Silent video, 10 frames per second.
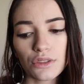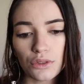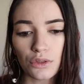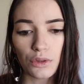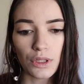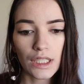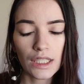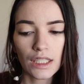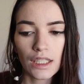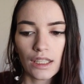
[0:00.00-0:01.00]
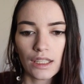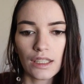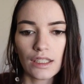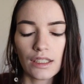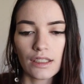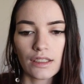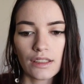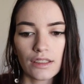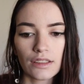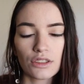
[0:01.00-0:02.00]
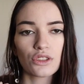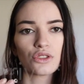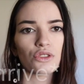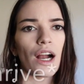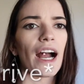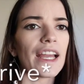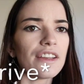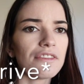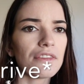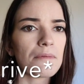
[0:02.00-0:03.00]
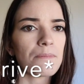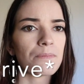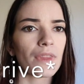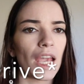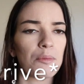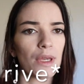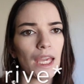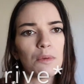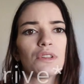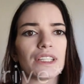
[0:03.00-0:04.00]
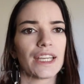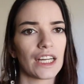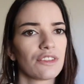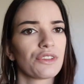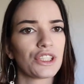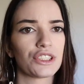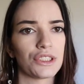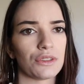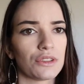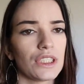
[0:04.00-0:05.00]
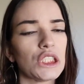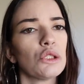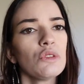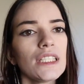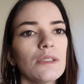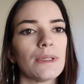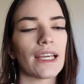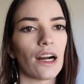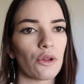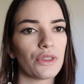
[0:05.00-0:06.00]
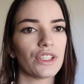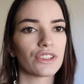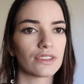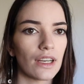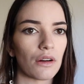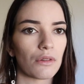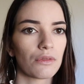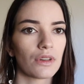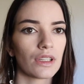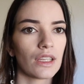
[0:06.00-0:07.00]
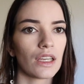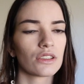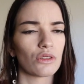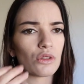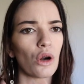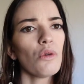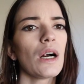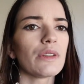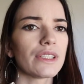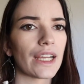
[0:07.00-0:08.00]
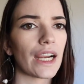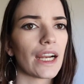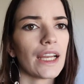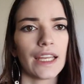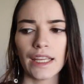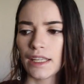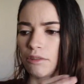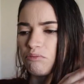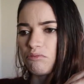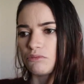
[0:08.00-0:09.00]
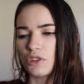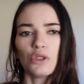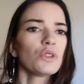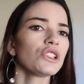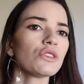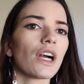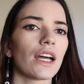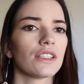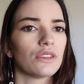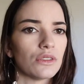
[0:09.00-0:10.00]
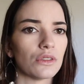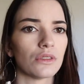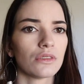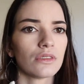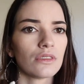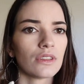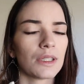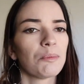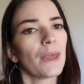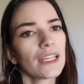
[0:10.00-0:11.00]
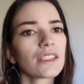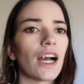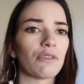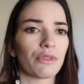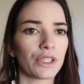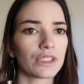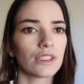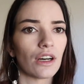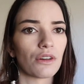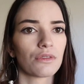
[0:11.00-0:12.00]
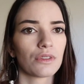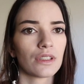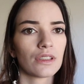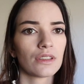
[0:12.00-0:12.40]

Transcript: to strive and be able to care for your children, you need to be healthy yourself. So go out there, do what you gotta do, make time for yourself.